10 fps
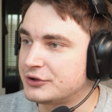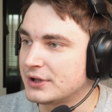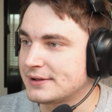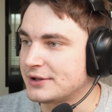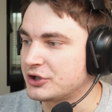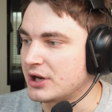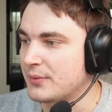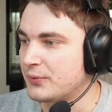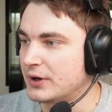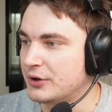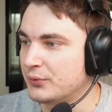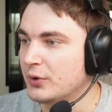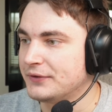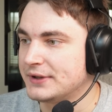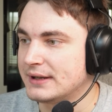adjust the shape where you
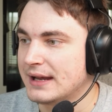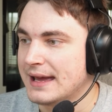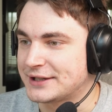want it.